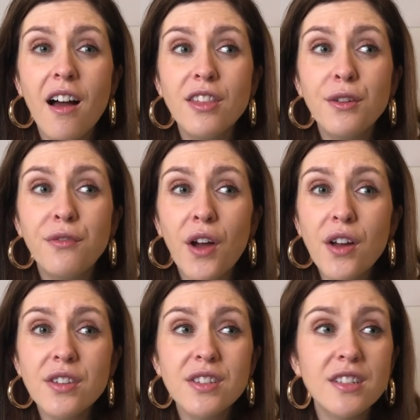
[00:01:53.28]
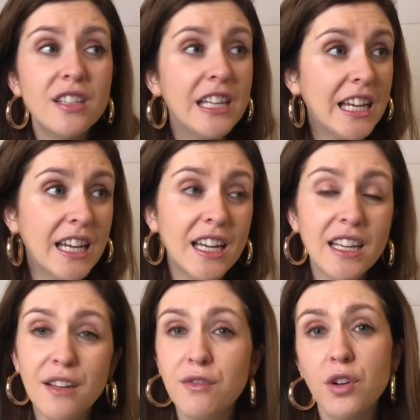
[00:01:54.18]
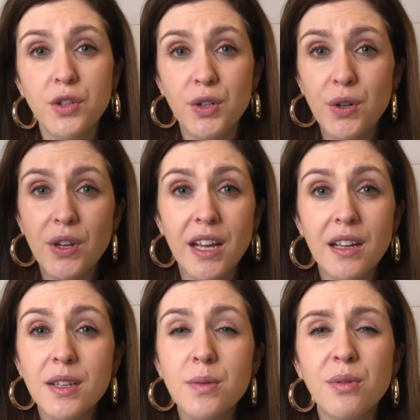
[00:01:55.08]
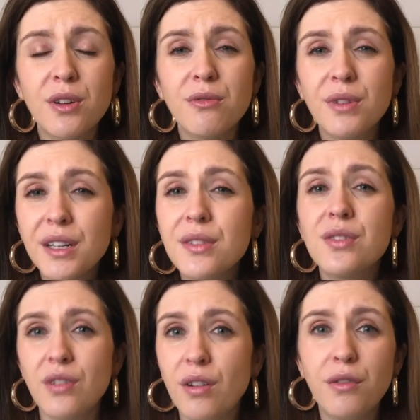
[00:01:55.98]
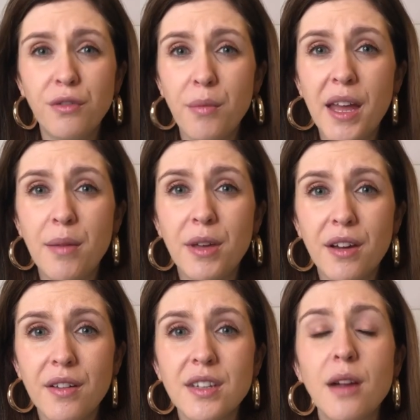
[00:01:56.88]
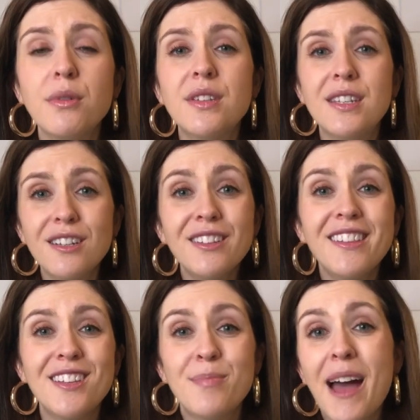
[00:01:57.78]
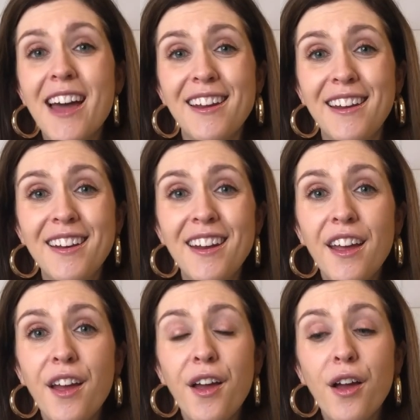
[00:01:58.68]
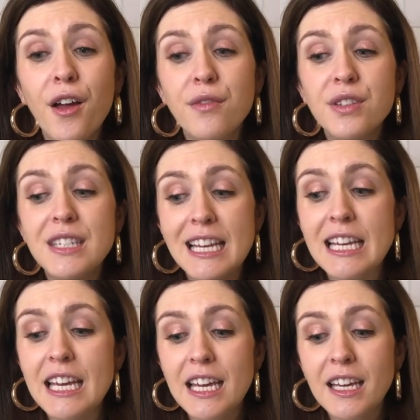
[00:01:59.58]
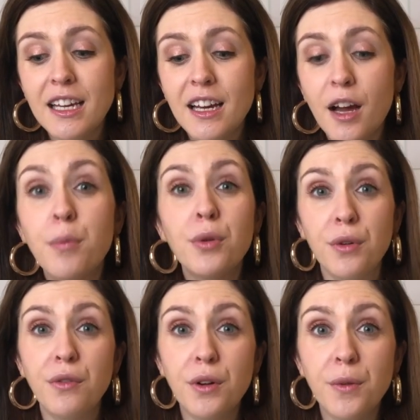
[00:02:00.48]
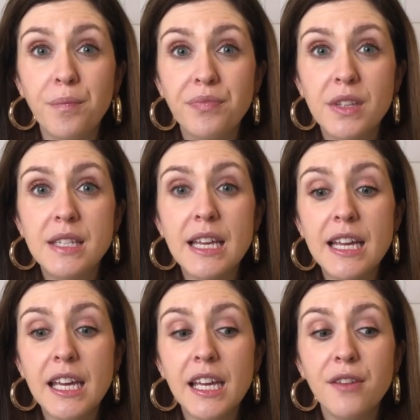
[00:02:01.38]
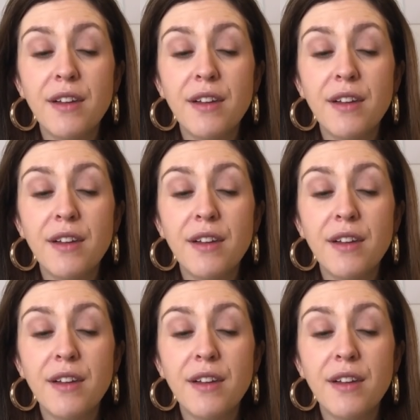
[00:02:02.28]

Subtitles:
the first year, if not 2 years, were a real struggle for me because I was still in this pattern of seeking approval, seeking